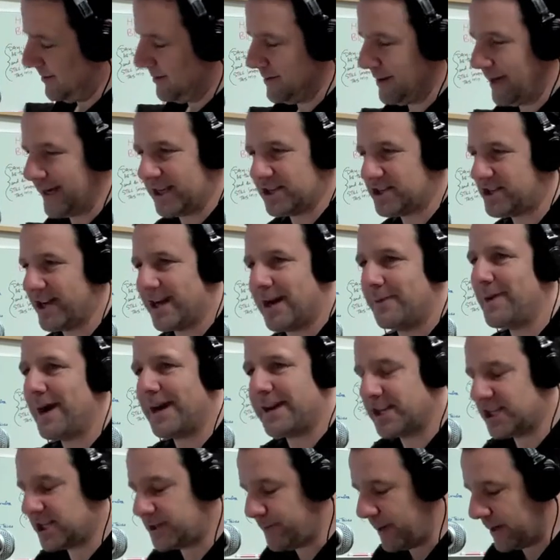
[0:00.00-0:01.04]
Like I said, I'm not
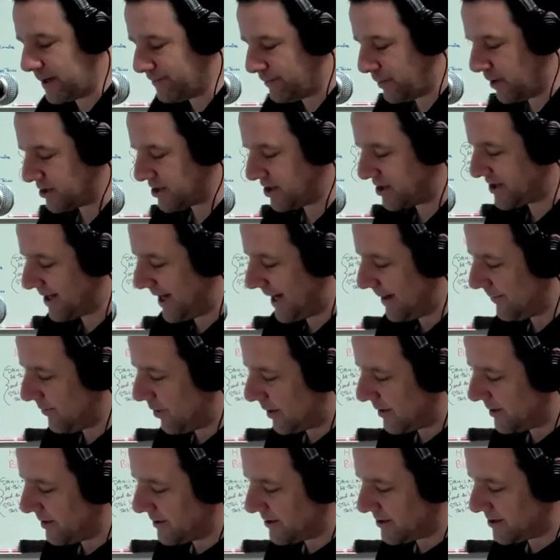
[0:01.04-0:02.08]
going to spend a bunch of time
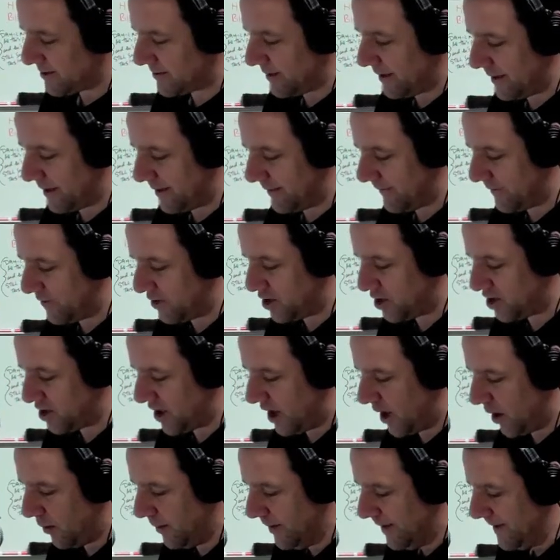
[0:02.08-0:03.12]
on this uh, for the
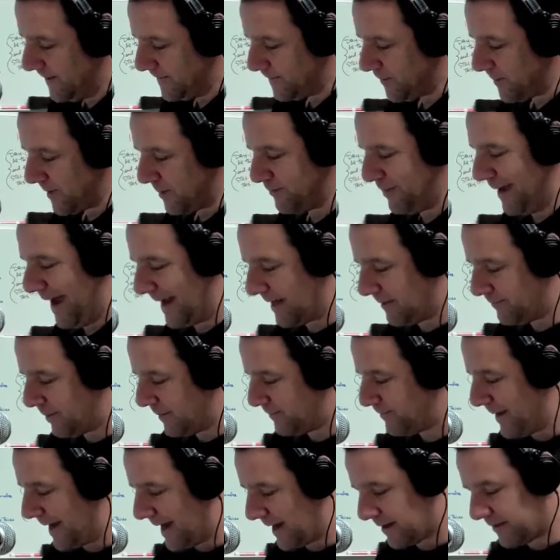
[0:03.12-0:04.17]
show, batting
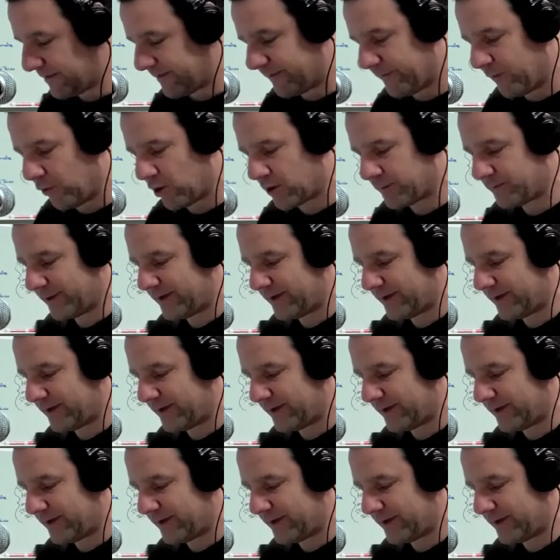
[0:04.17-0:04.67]
bit back and forth.